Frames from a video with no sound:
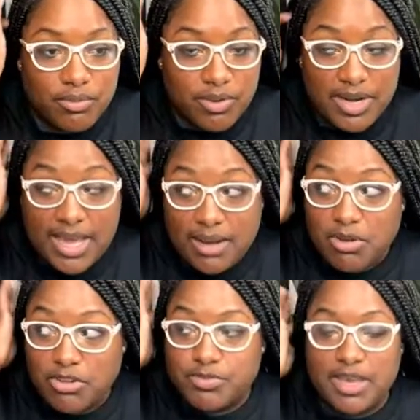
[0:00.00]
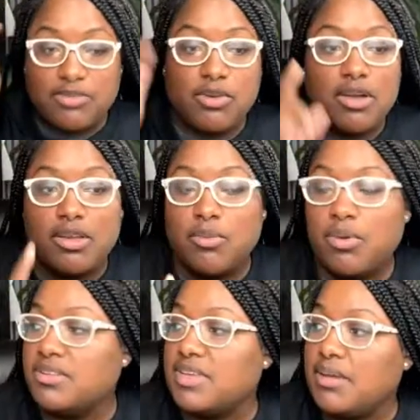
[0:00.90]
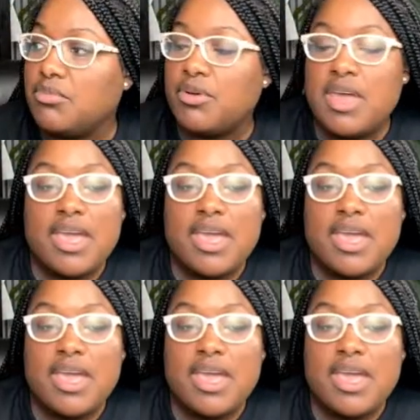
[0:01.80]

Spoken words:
We're not in multiple tables, we're only in one table.